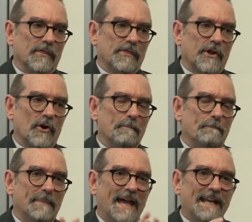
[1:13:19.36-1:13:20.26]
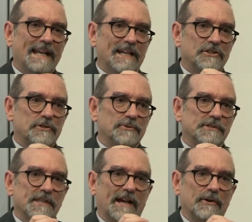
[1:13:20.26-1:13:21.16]
are many
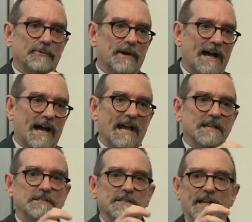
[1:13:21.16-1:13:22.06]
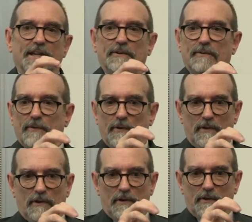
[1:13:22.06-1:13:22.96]
issues that arise in
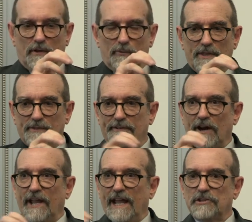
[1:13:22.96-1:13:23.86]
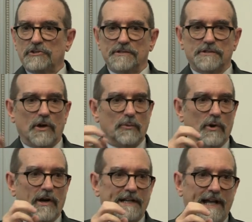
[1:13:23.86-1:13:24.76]
when the variations are
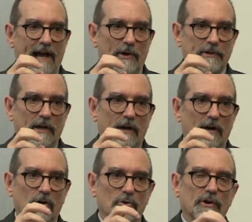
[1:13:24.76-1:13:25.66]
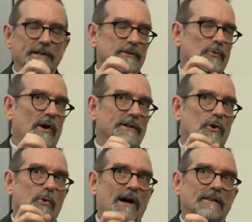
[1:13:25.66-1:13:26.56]
worked out according to what
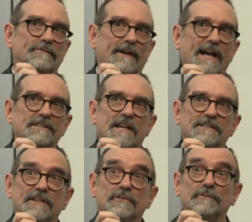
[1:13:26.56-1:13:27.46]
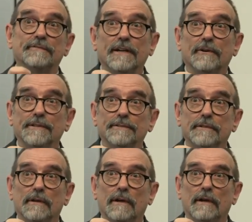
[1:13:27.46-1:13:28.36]
qualifies as interference
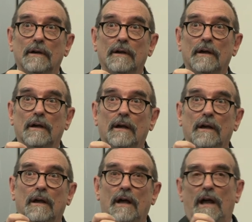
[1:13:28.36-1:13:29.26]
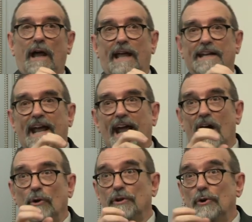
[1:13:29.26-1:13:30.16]
and
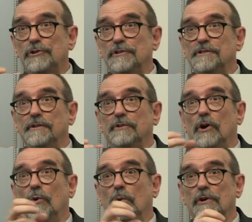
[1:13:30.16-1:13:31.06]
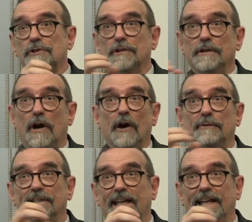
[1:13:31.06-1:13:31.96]
how notions of coercion are
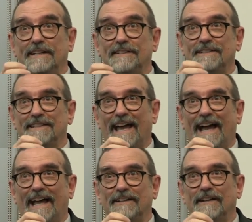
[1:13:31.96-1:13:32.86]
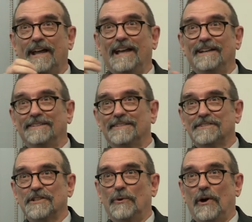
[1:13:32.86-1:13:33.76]
related to that and
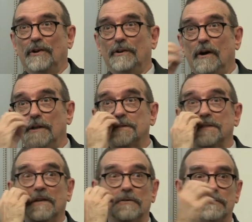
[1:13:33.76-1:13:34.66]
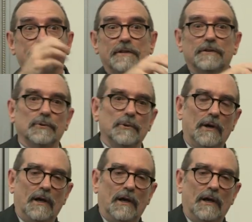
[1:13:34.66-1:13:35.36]
so on. On Skinner's view,